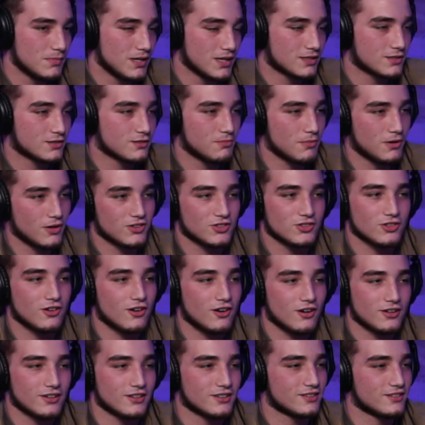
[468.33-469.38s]
Mixed
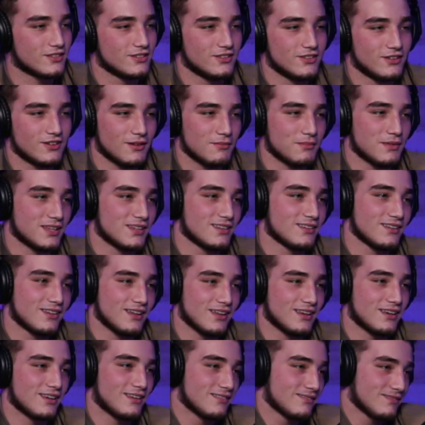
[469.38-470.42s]
martial artist, you know what I mean?
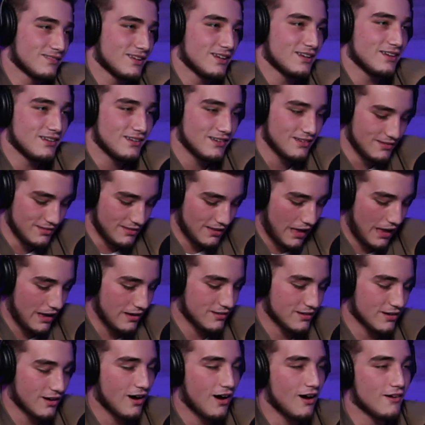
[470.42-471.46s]
And
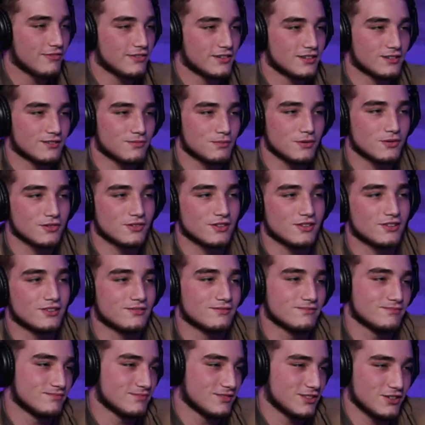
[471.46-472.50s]
it's a confidence
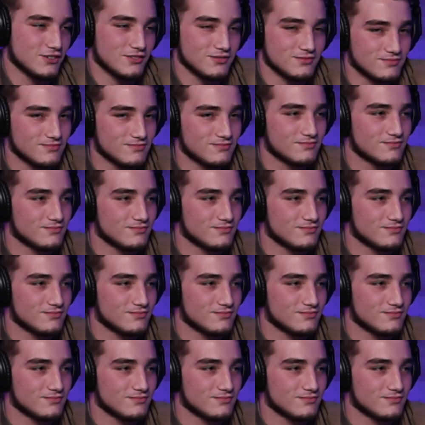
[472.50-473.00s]
booster. So